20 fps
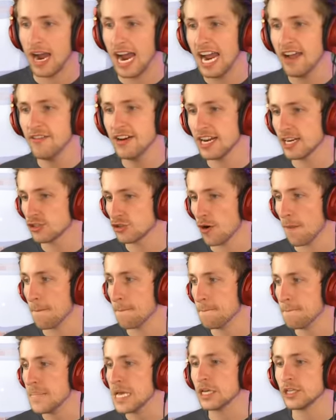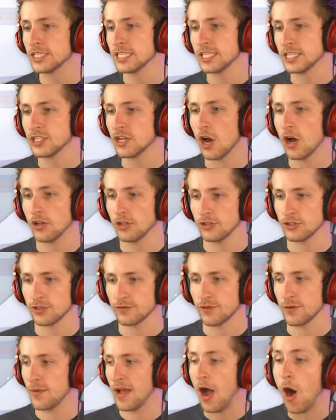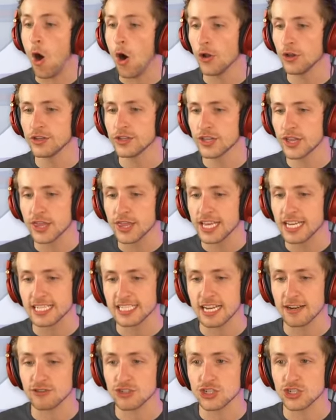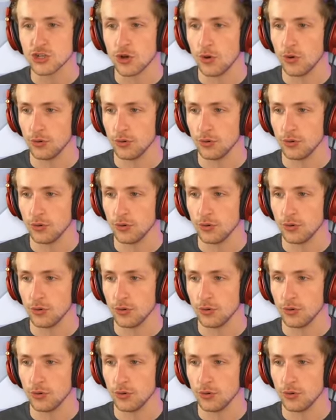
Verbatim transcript: I have an extra million dollars from all of the things you I've do? sold.